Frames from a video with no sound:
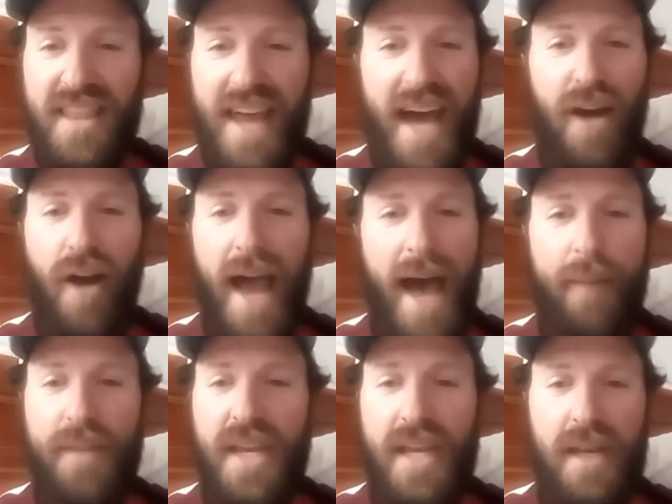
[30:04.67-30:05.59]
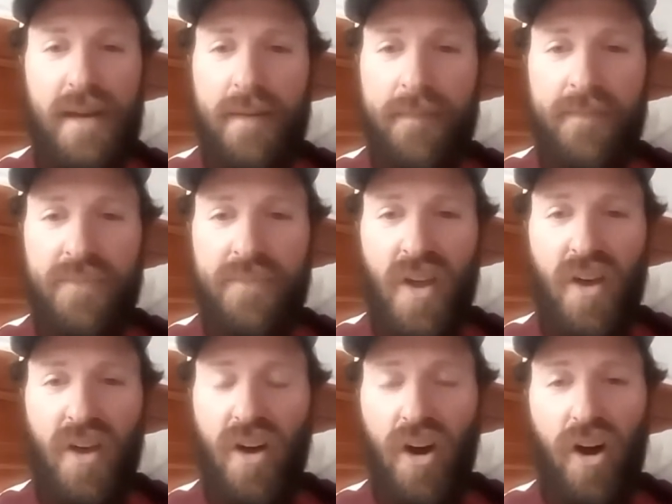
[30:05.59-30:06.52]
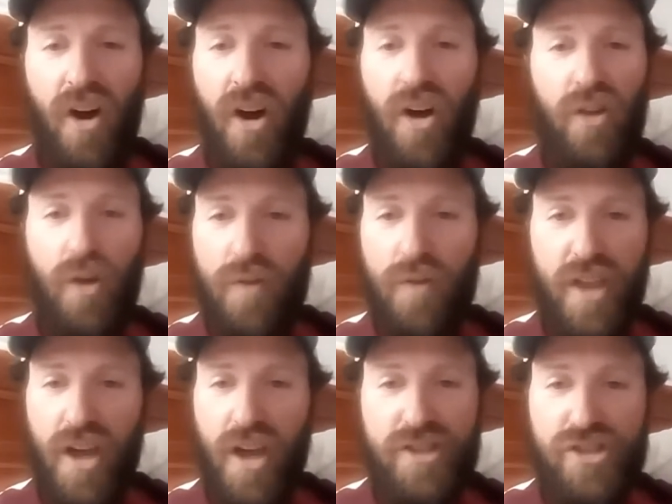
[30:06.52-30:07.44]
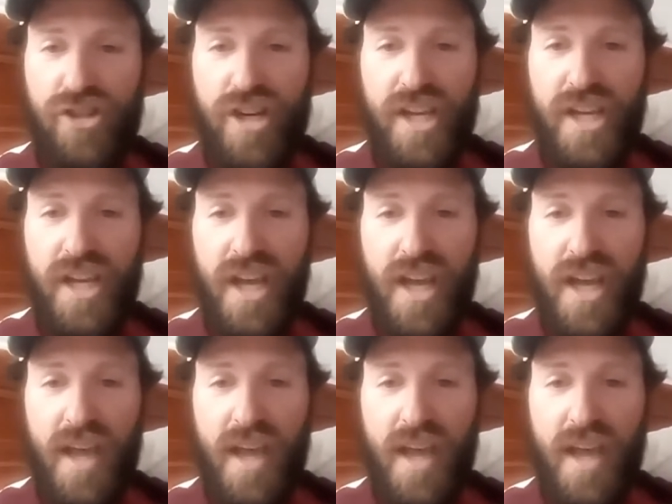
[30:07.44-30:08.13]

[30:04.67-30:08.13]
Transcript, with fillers: that are happening all over the country.